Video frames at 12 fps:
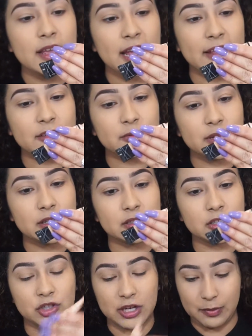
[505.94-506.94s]
And this one is in
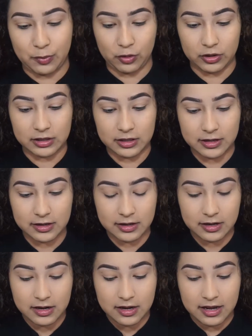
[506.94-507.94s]
the shade Porcelain.
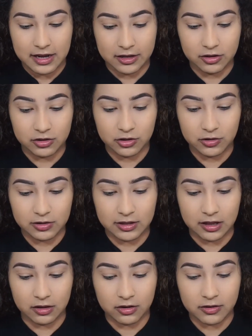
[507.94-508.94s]
I used to use
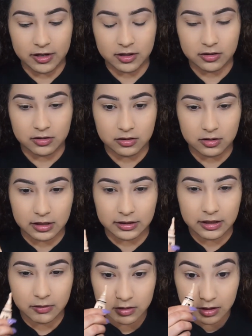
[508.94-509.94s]
I think
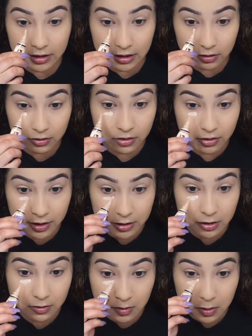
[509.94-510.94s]
it was the yellow
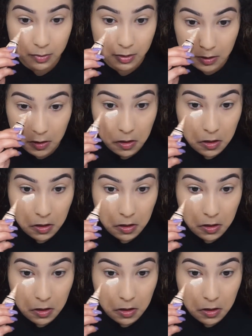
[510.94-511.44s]
corrector one, but